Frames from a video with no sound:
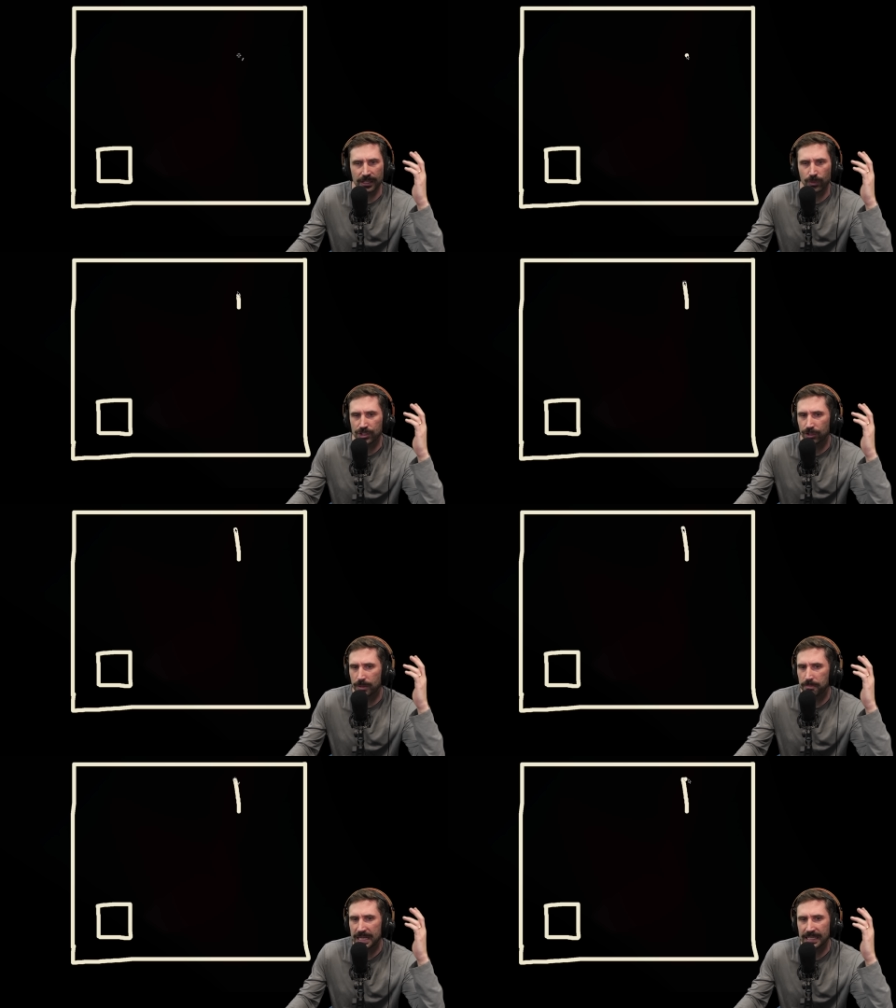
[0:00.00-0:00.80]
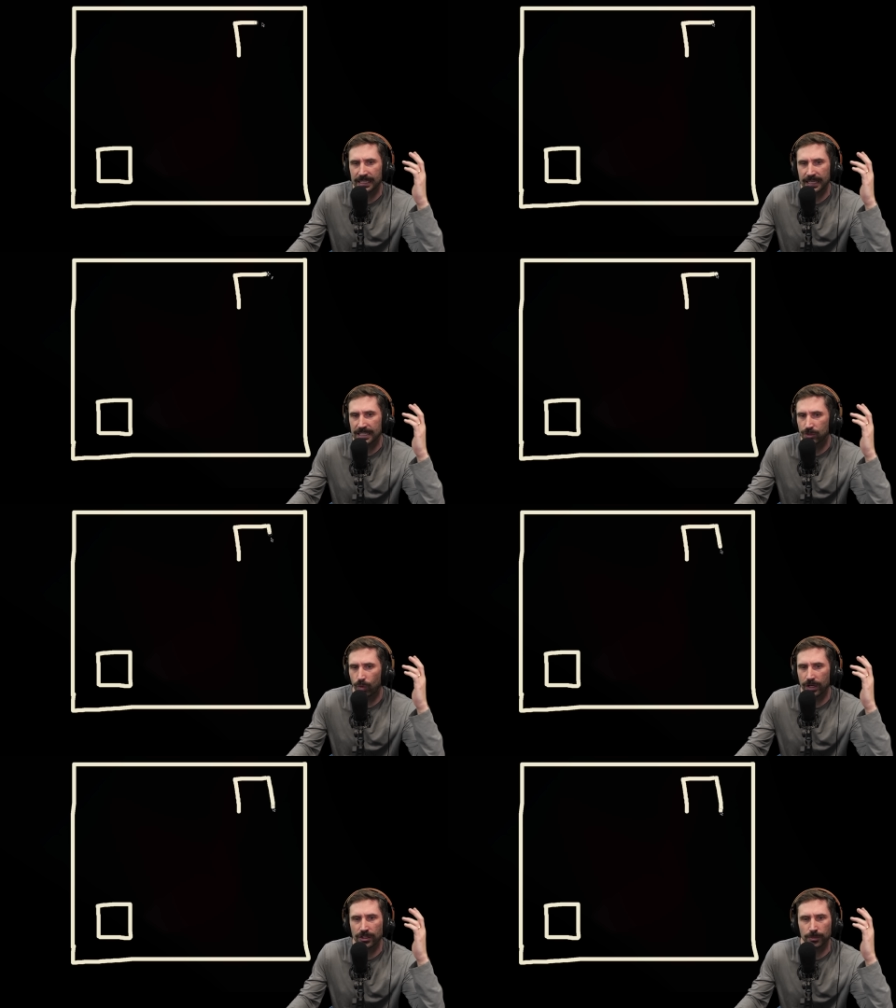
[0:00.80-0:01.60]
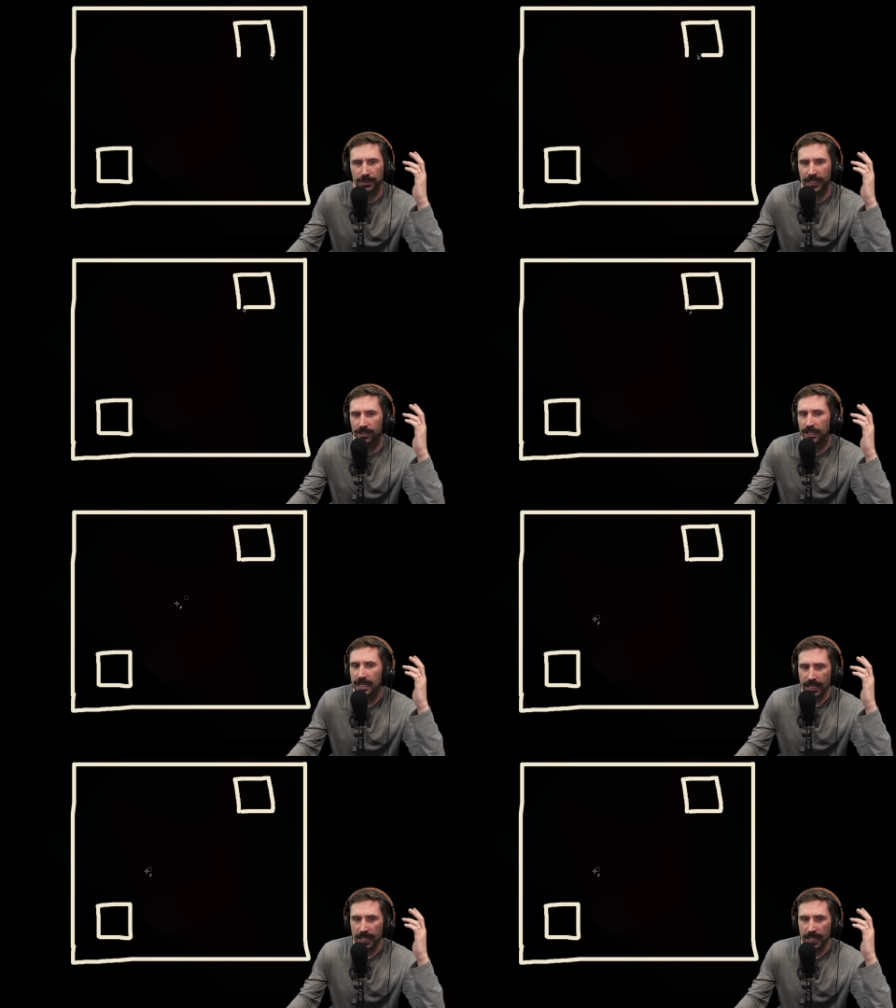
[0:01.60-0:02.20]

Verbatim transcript: in which you're competing against one other player